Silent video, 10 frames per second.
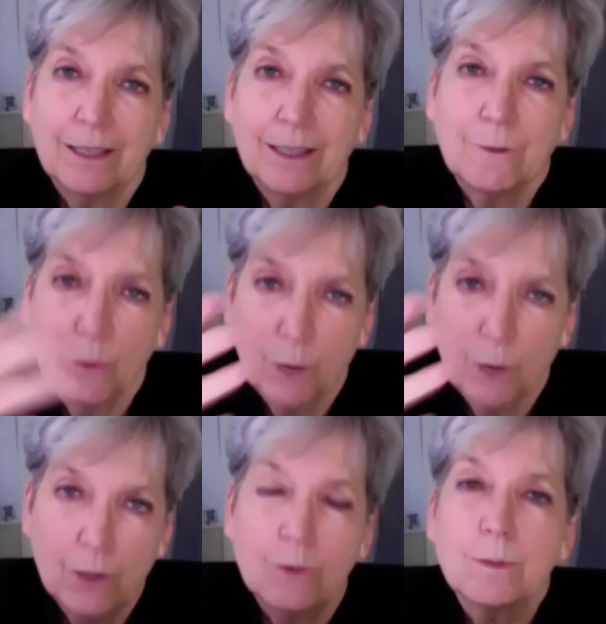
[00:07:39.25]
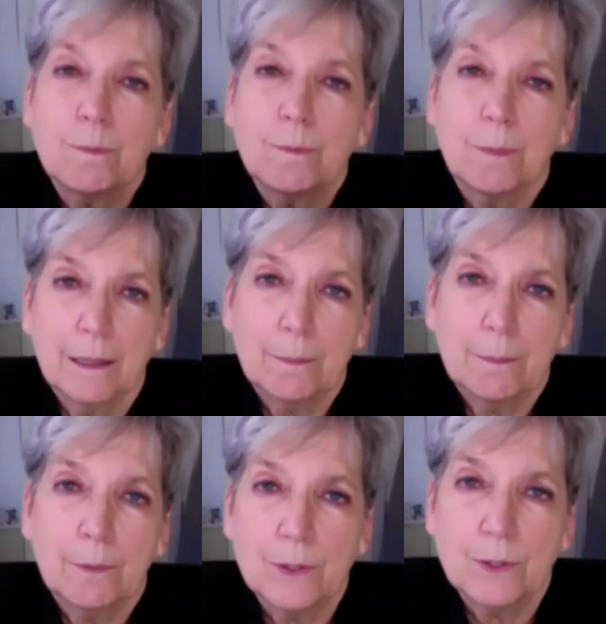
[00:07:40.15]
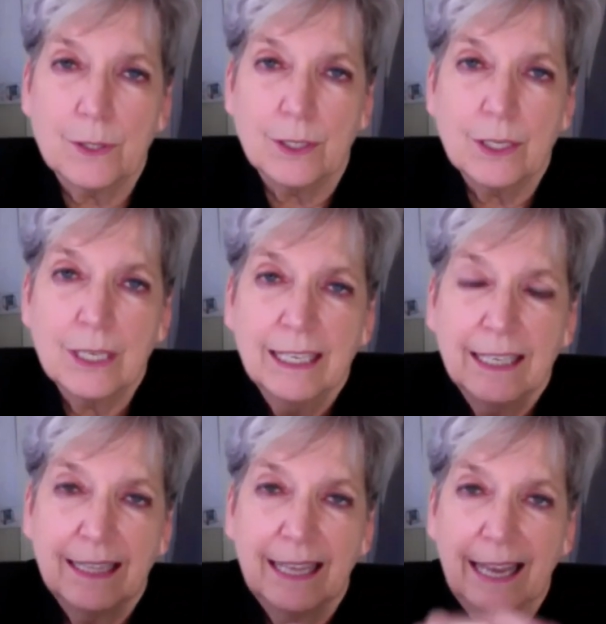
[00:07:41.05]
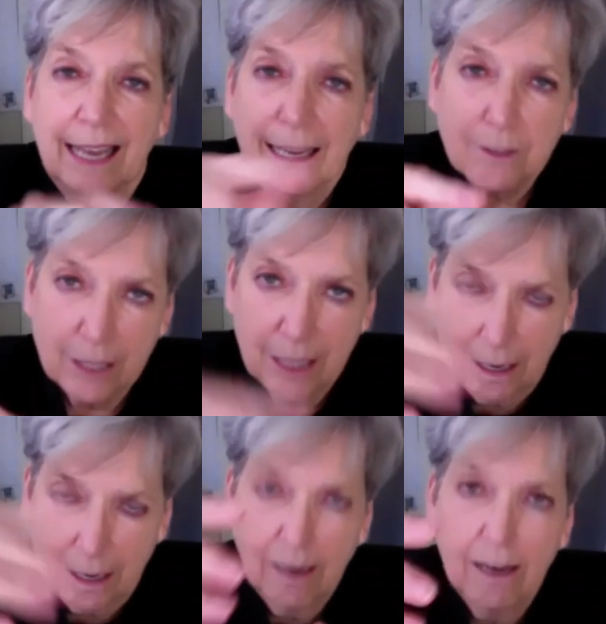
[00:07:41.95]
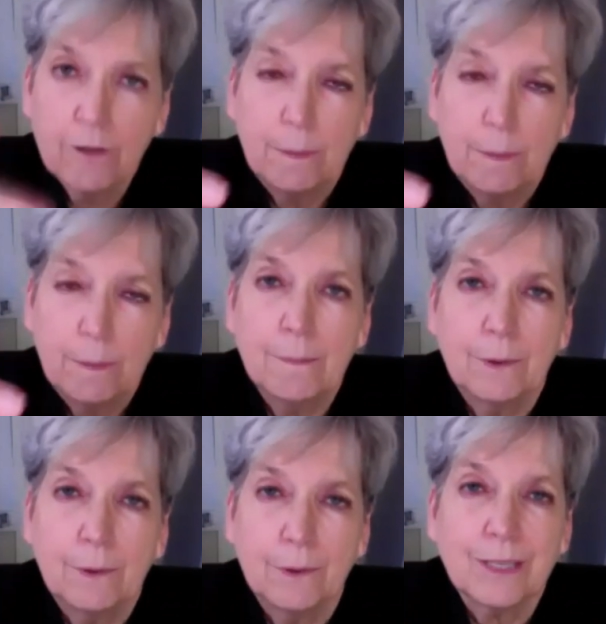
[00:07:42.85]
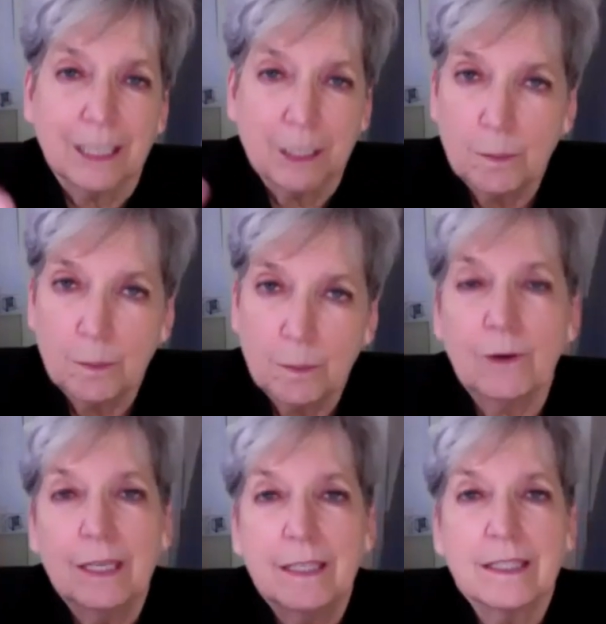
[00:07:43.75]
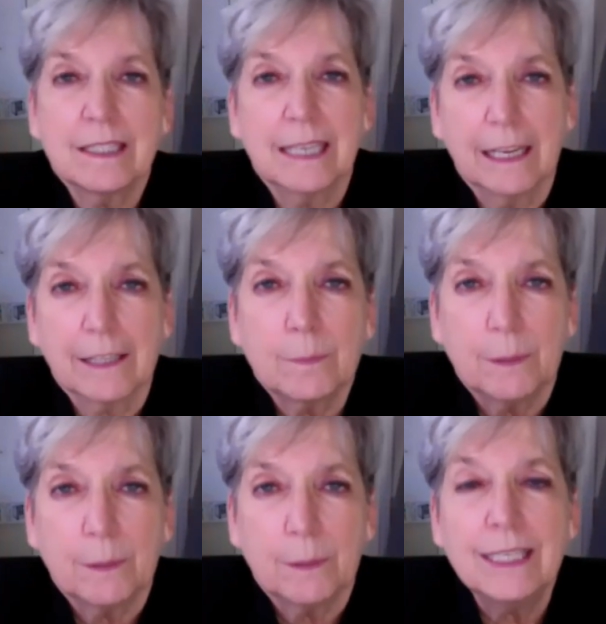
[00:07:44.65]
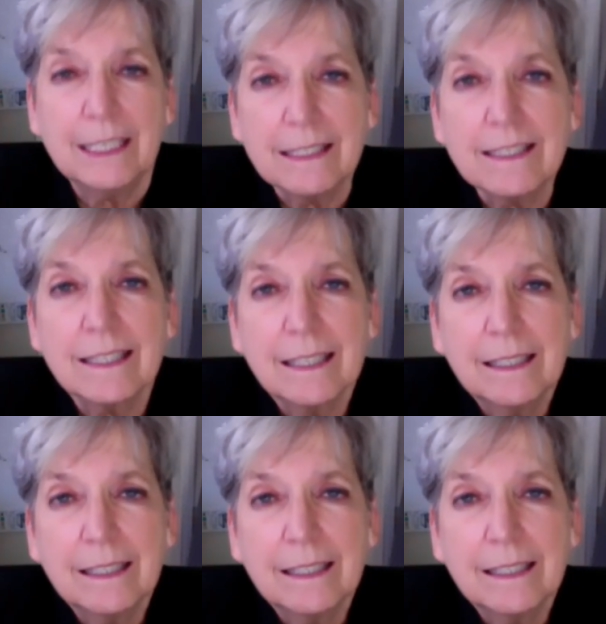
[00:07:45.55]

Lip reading: It grows by the person, the other people's experience and expertise.